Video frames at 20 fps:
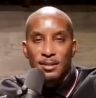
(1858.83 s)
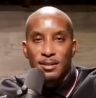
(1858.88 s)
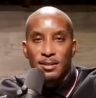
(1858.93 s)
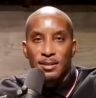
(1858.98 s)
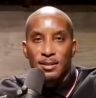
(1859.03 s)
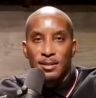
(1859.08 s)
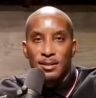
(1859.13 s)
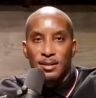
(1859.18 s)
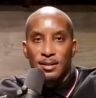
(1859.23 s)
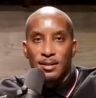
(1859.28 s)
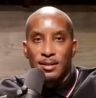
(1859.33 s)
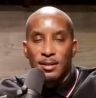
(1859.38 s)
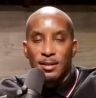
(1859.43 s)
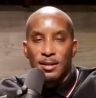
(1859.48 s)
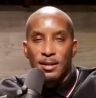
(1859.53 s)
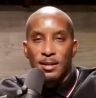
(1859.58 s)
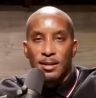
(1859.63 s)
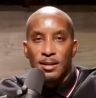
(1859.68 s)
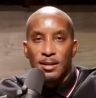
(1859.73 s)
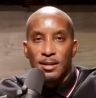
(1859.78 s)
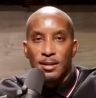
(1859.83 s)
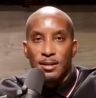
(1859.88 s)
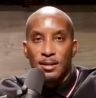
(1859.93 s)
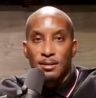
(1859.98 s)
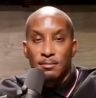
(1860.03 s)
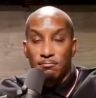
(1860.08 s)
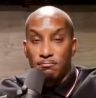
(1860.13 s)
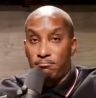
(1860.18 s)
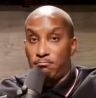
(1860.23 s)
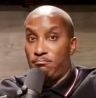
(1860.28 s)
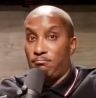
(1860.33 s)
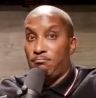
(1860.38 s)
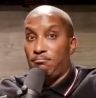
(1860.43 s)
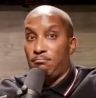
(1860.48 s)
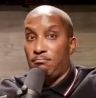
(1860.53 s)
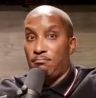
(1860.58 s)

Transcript: Nothing is said.